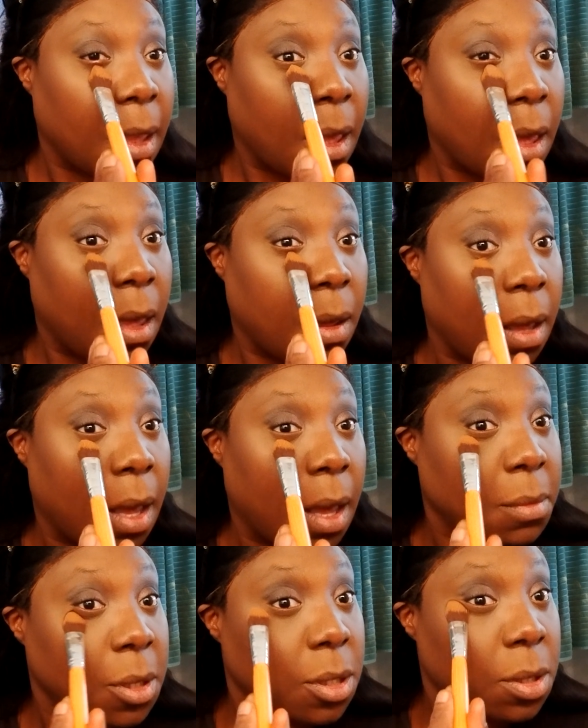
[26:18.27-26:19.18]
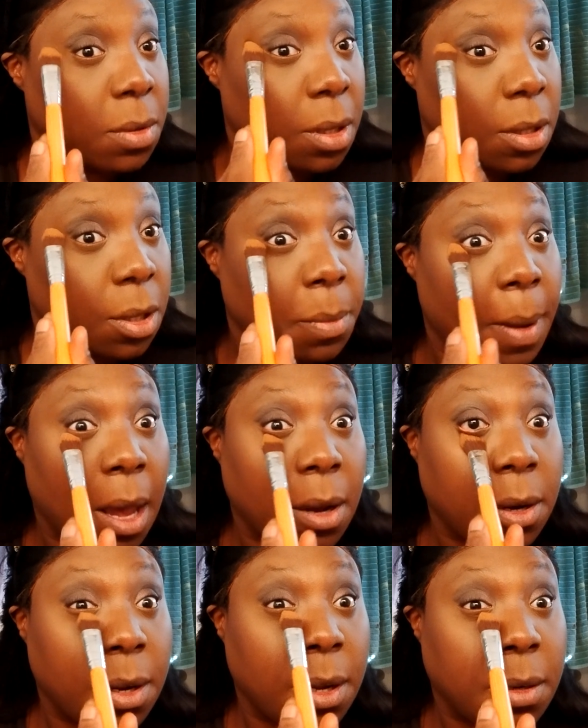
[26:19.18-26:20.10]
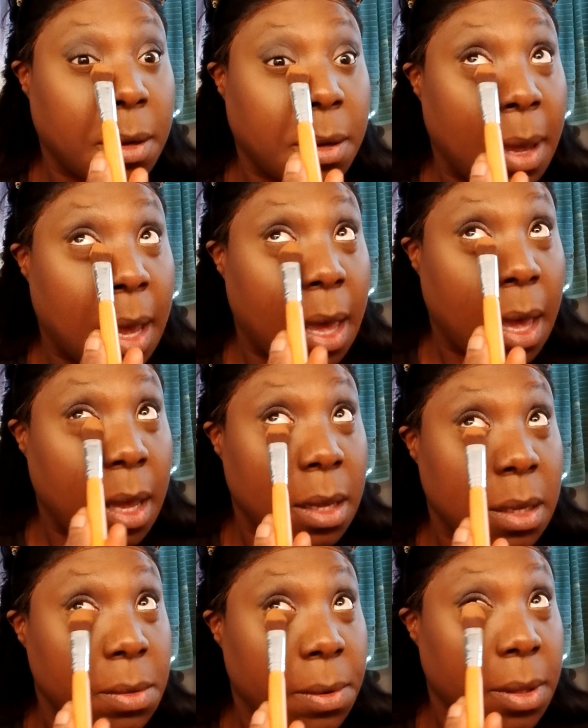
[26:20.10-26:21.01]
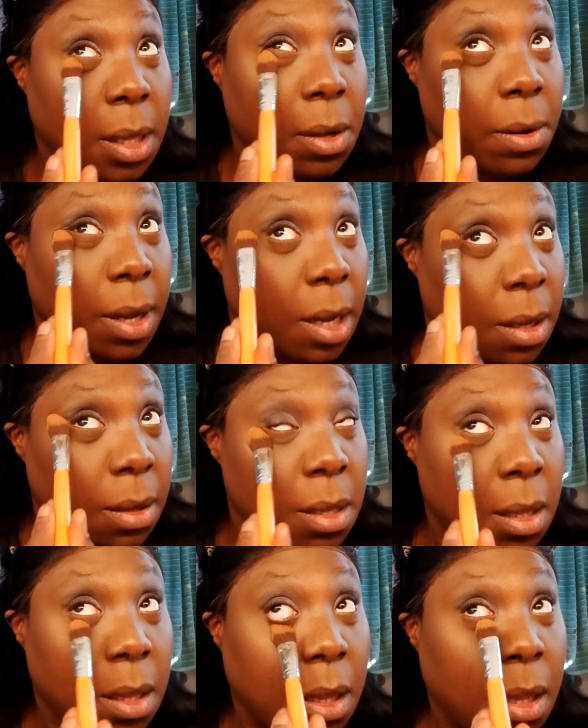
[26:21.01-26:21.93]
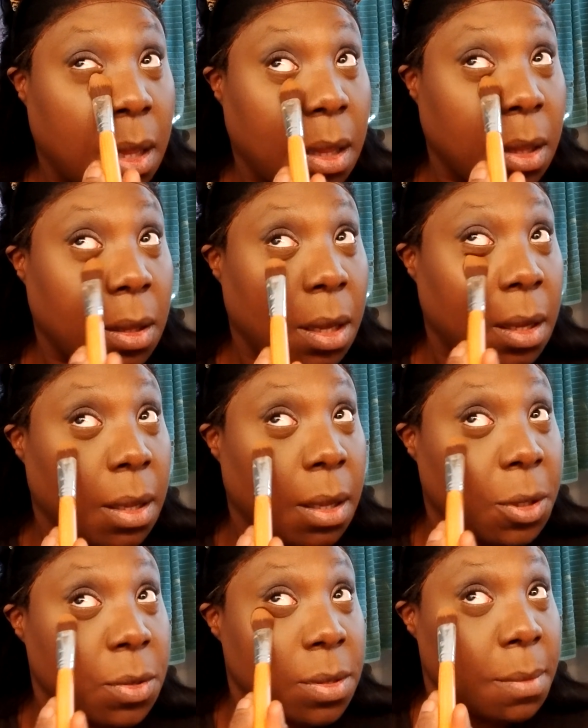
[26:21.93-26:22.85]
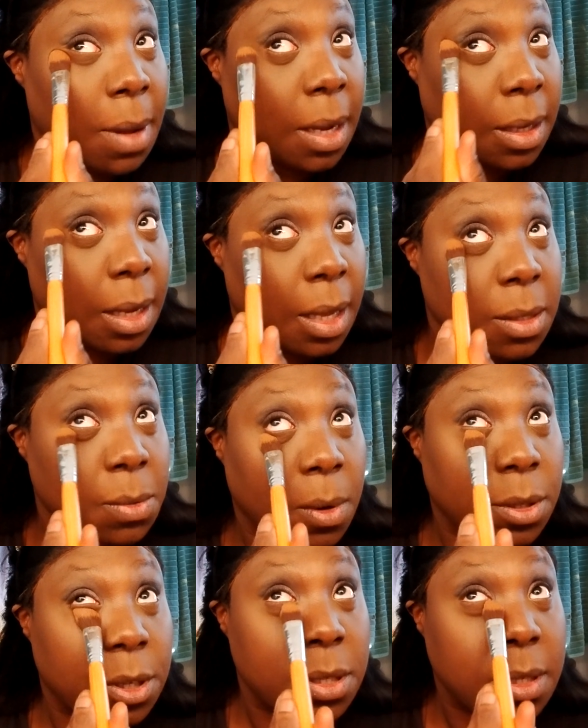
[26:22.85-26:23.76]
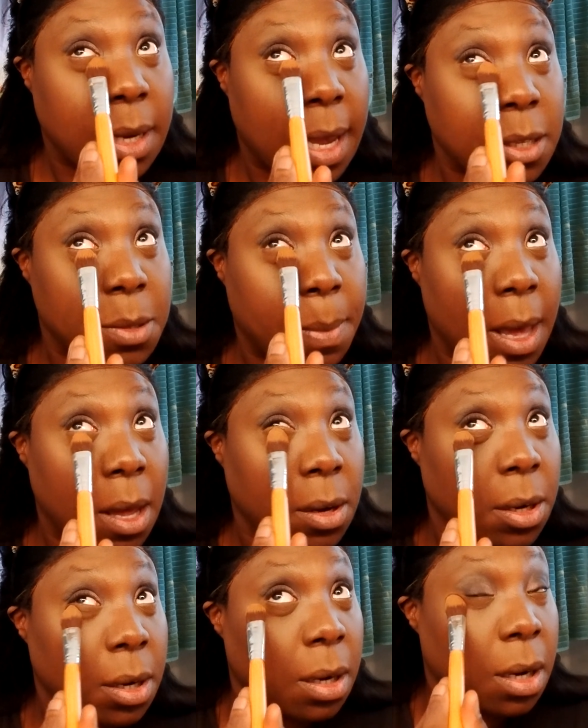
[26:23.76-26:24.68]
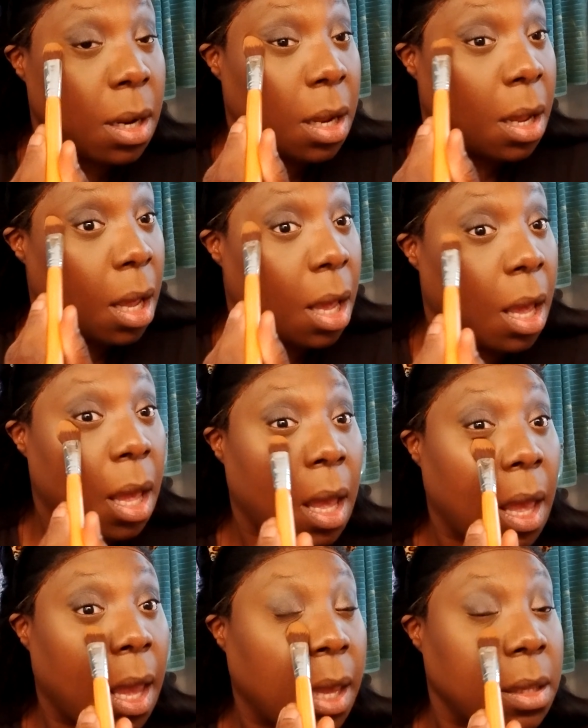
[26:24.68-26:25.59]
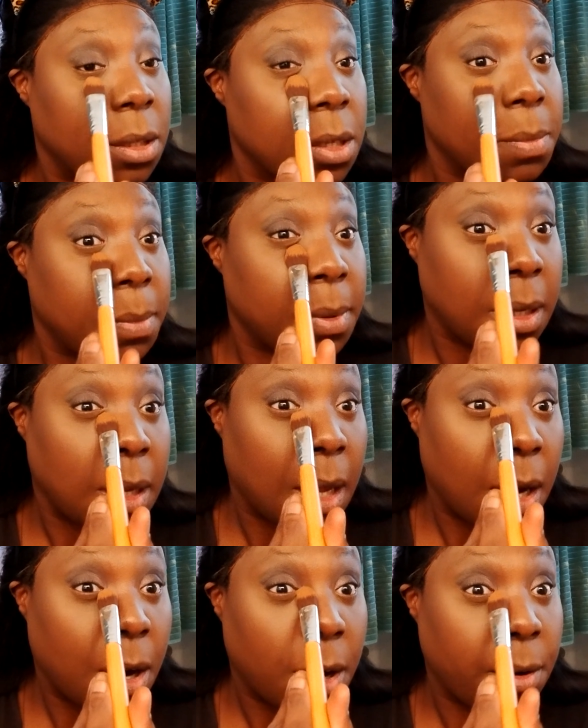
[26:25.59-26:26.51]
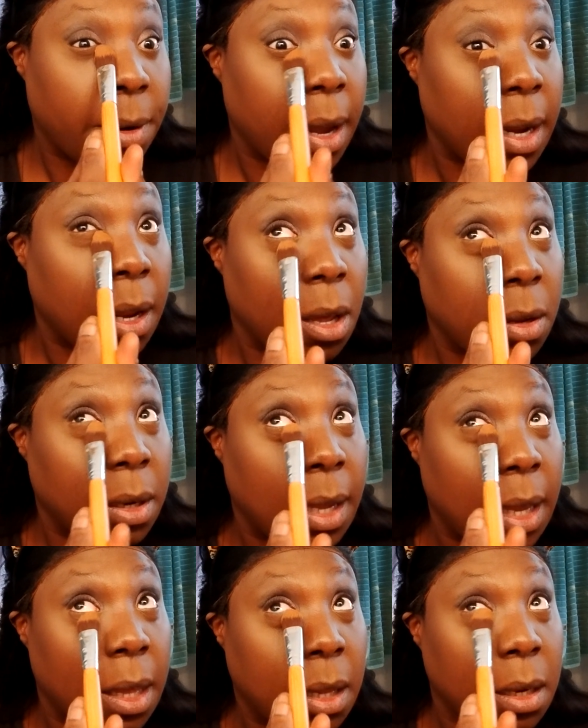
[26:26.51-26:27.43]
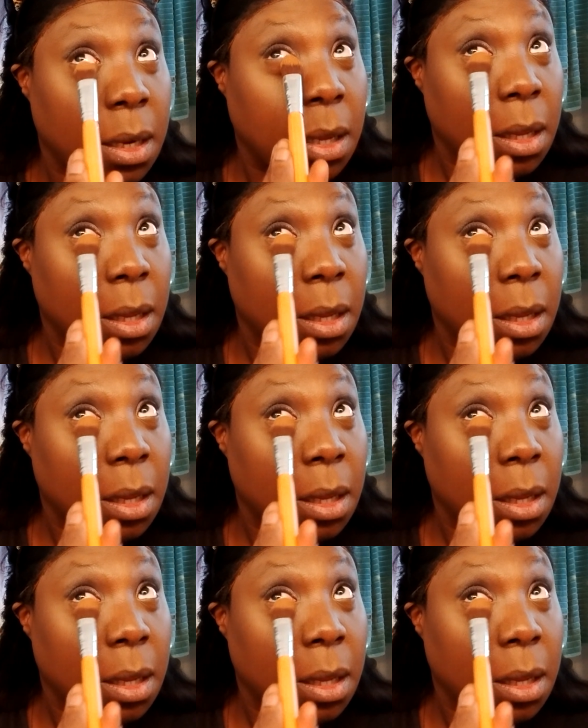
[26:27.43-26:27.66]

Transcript: Okay, I'm just doing a little powder under my eyes really quick. I'm using my NYX Wonder Snatch powder and just blending her right on in.